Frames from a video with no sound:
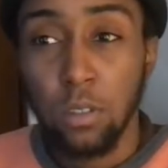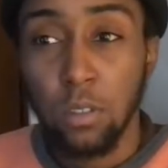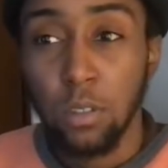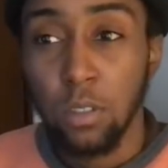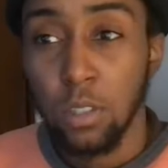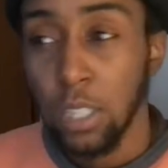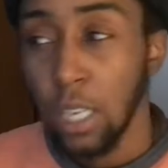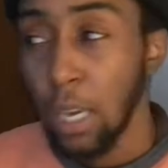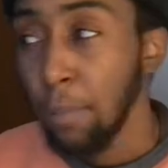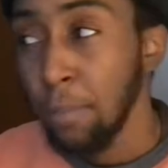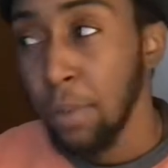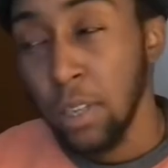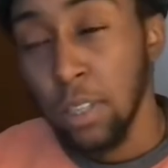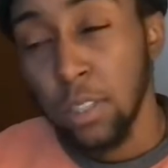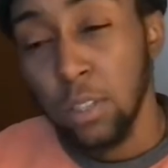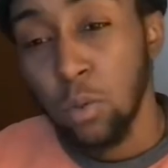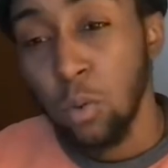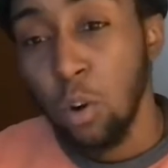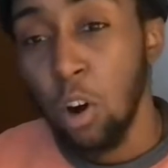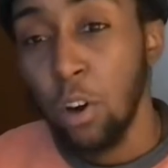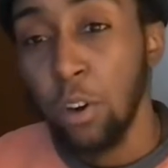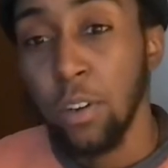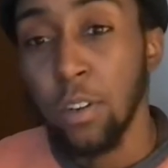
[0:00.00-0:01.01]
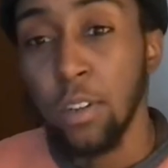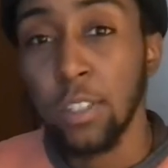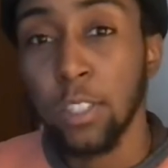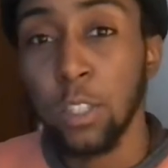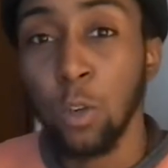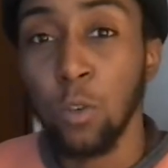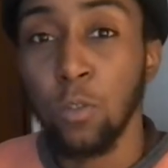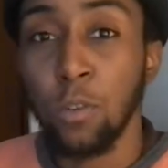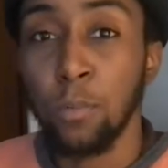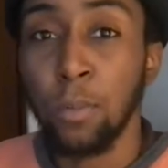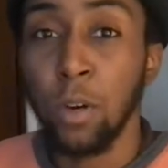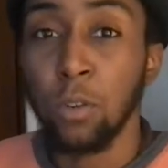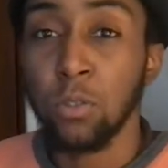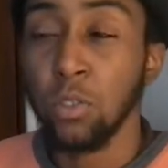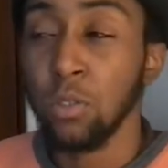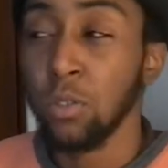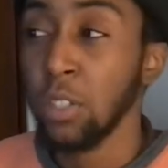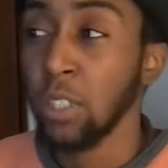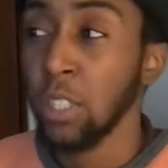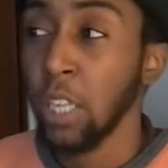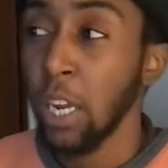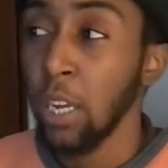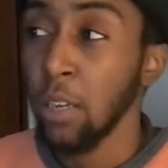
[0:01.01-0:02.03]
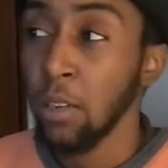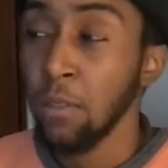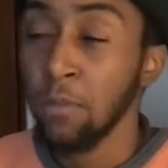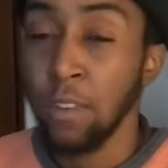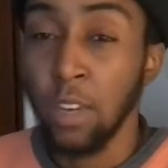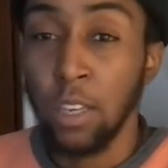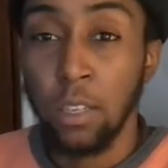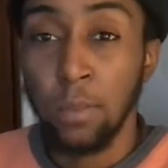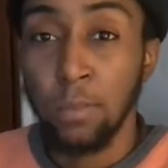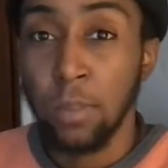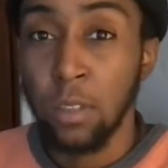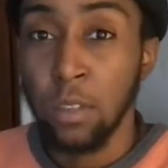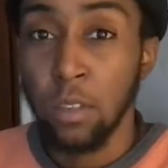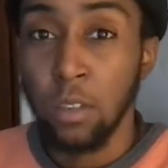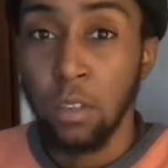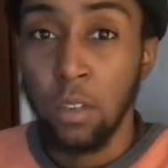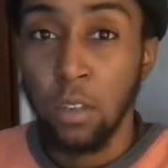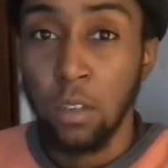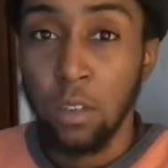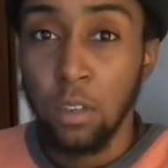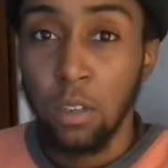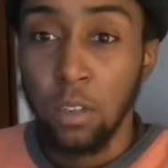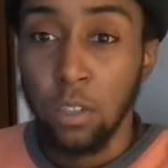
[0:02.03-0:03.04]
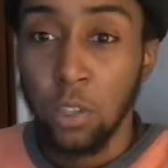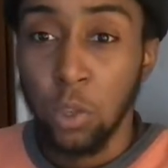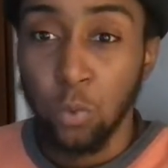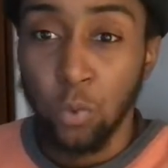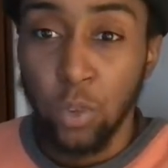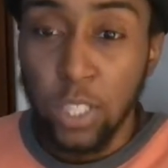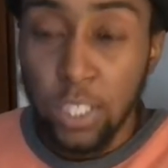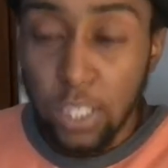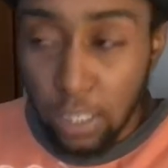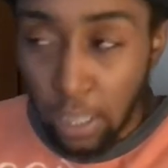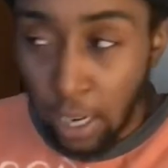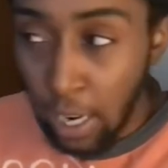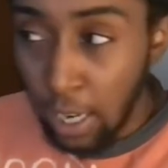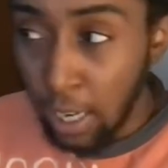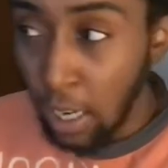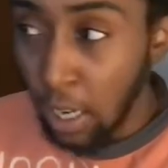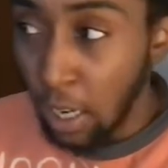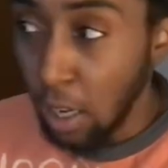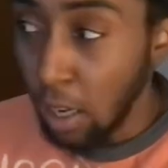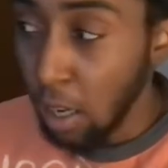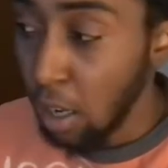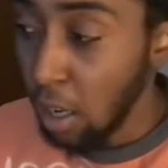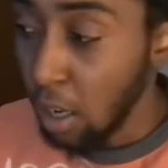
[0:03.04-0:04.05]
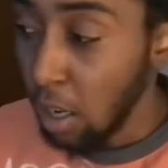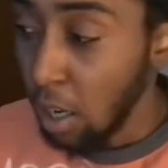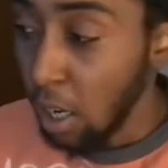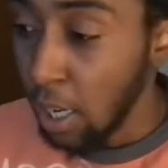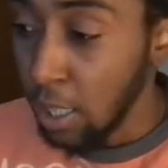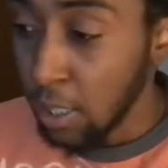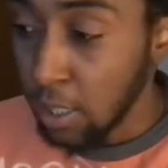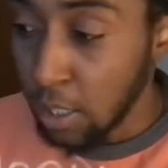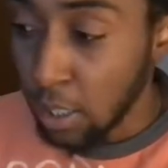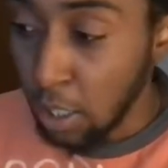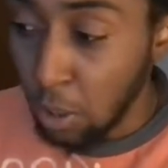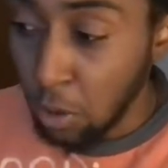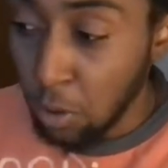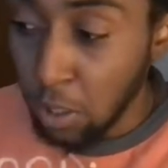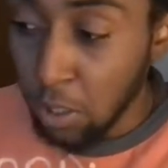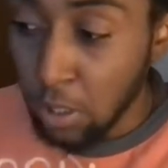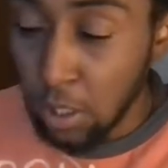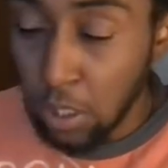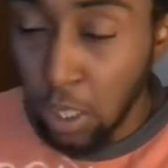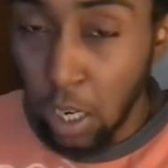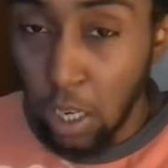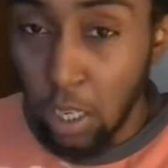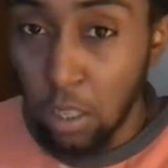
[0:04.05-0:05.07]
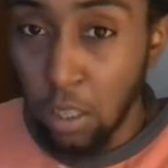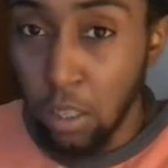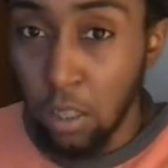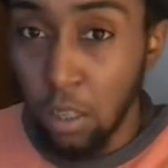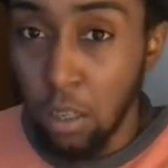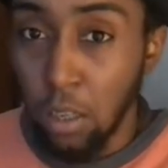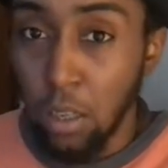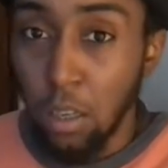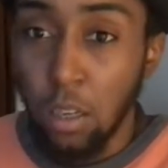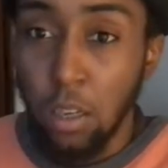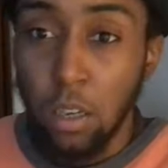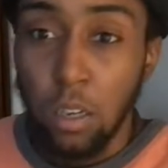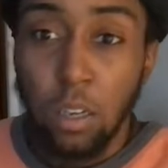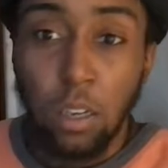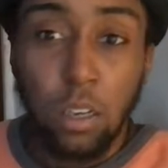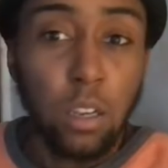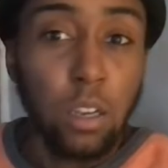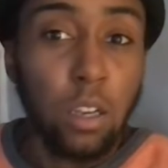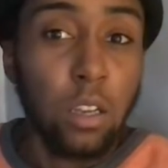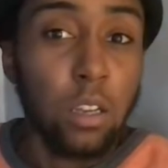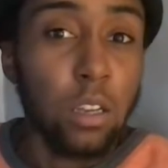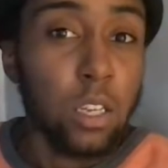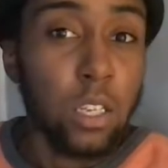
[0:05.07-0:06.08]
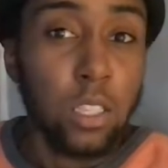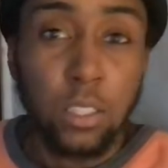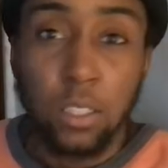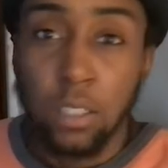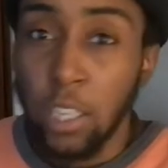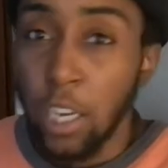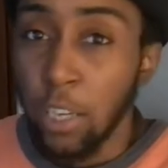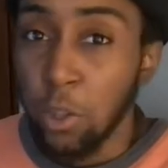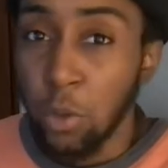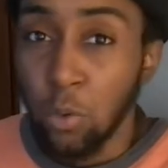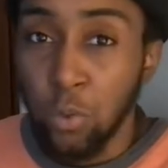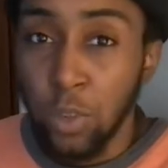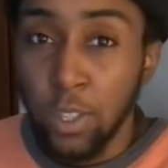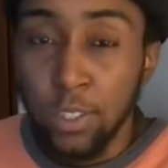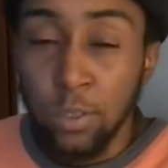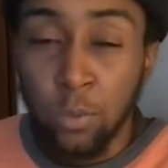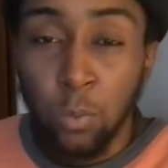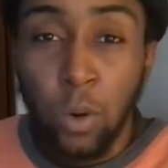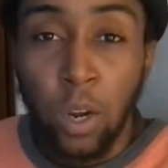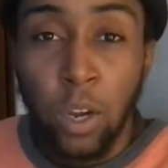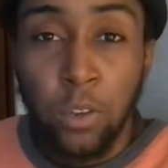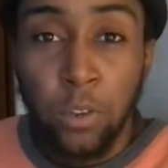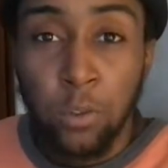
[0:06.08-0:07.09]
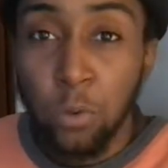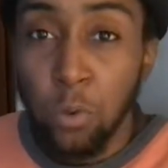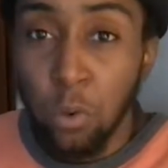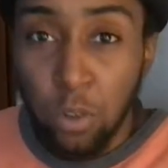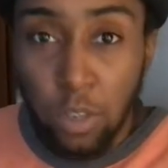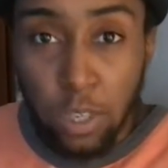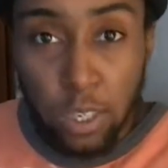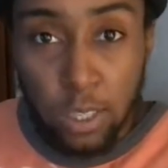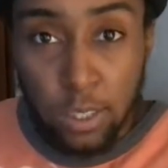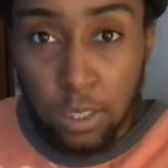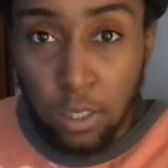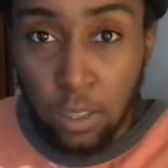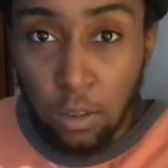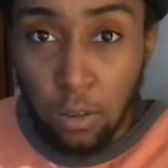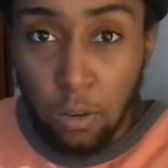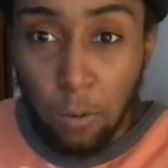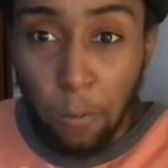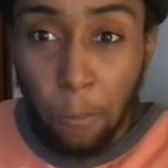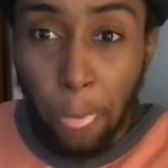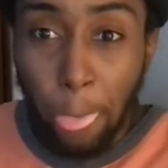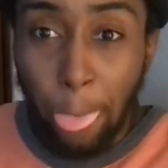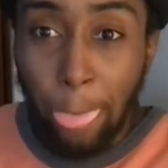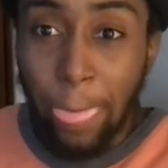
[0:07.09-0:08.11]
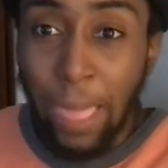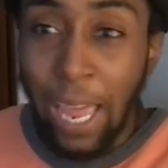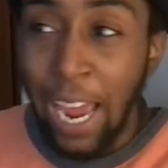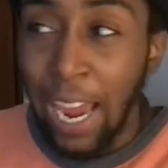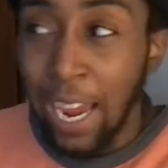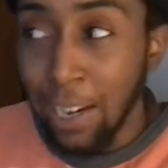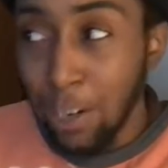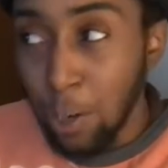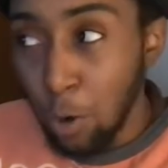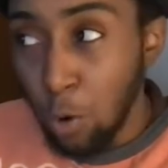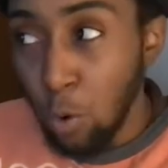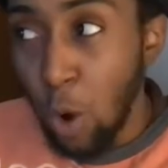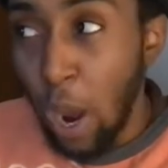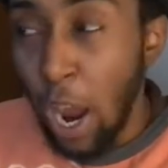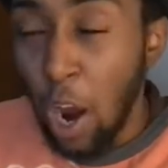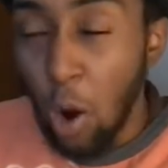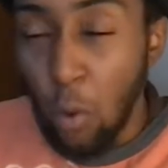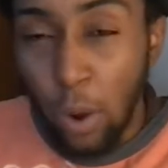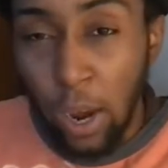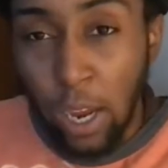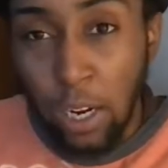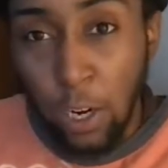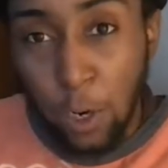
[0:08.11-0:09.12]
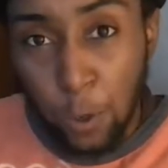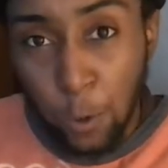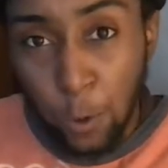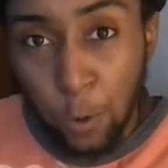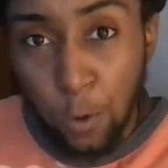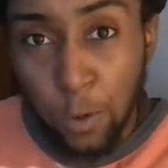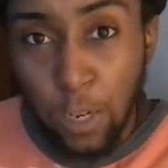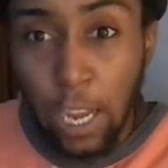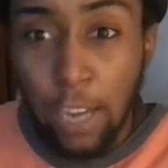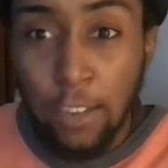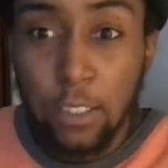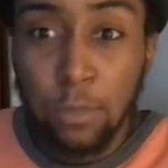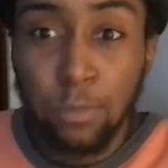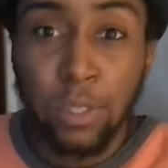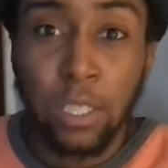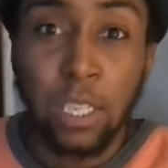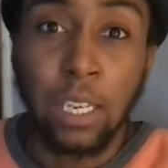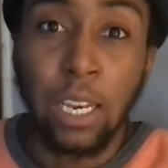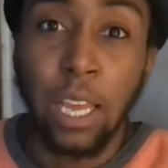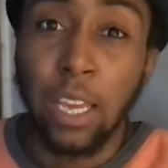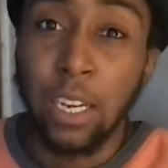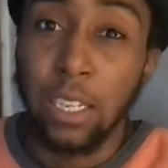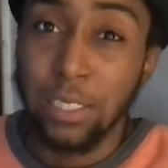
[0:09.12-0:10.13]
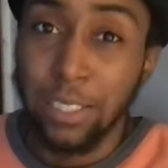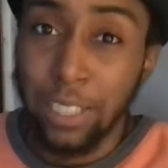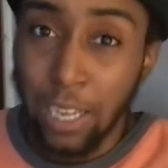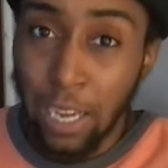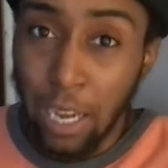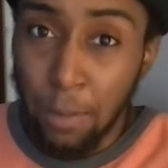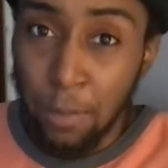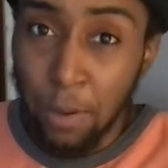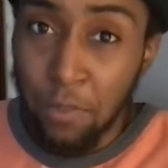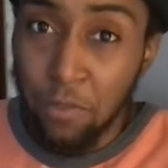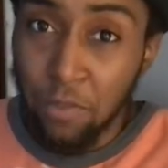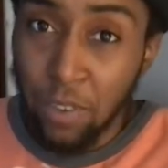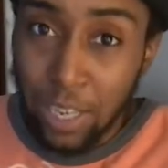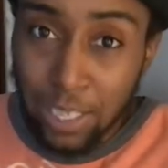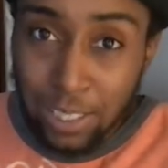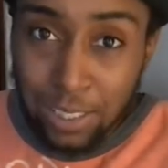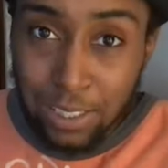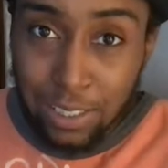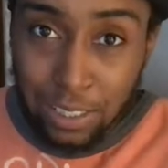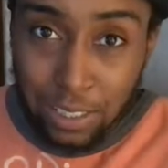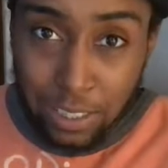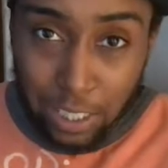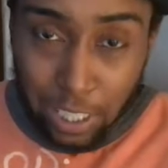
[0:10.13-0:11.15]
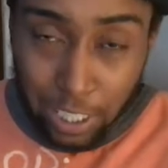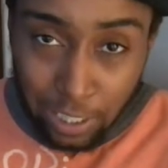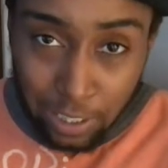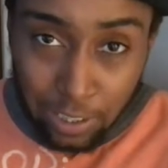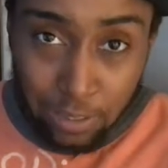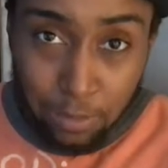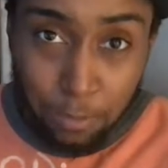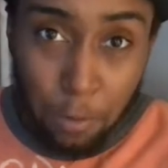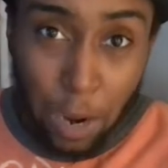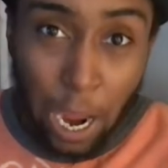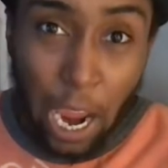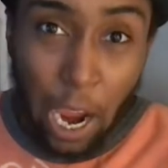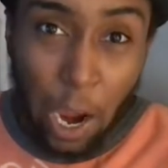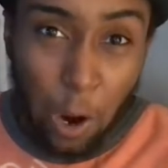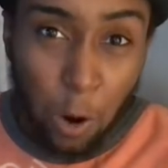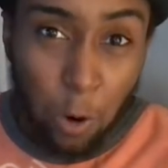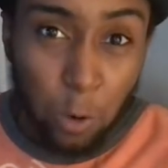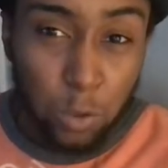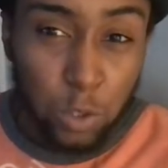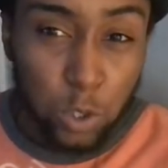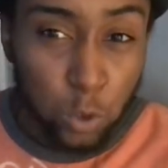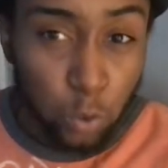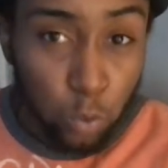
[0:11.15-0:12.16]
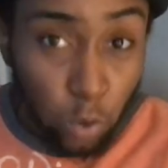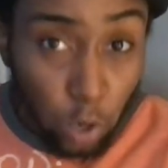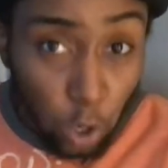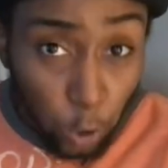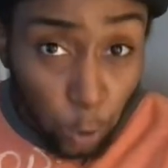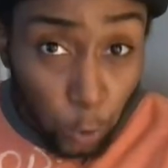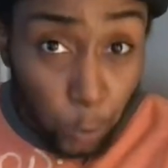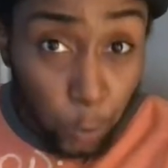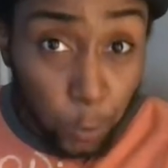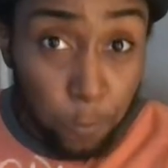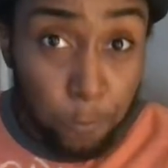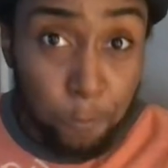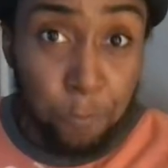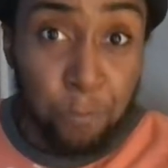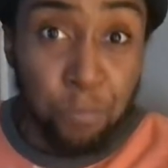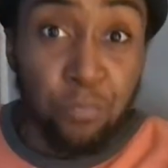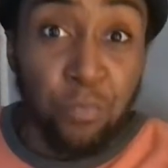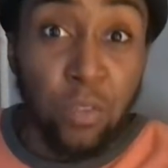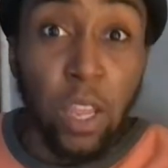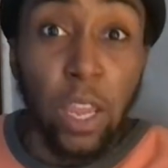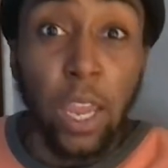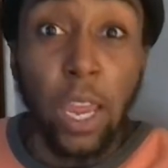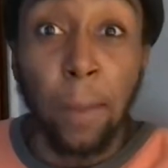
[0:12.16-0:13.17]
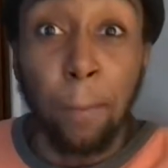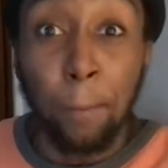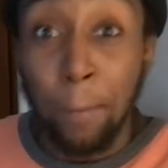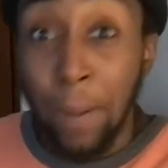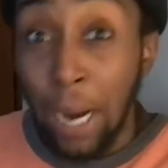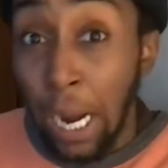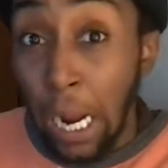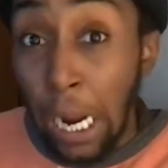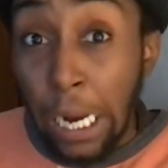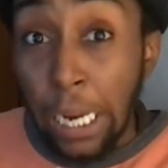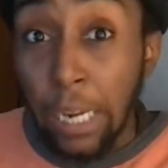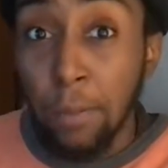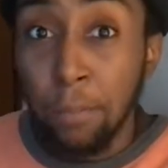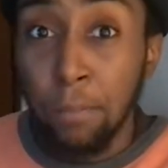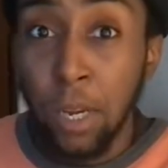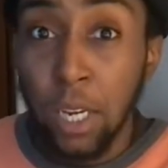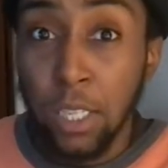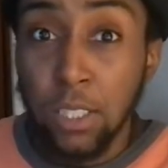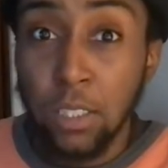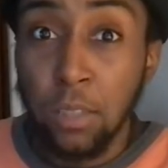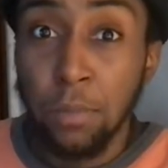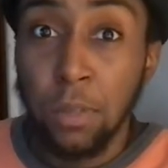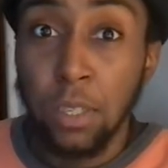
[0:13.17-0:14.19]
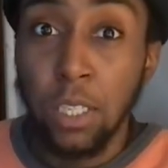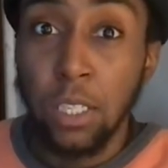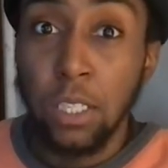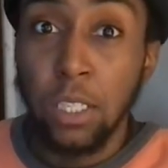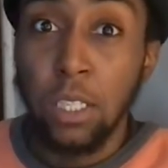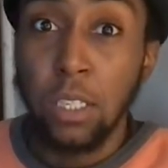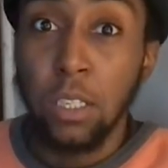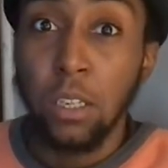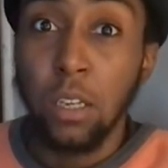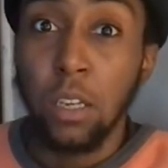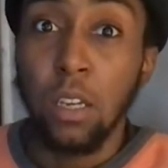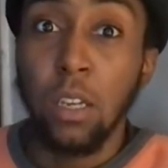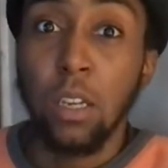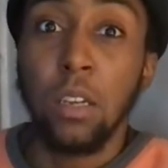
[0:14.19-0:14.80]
Stop being so hard on yourself about your skate development. The reason I excelled in skating is not the reason why you're going to excel. I know how I learn. I spend a lot of time investing in how to learn at my best ability,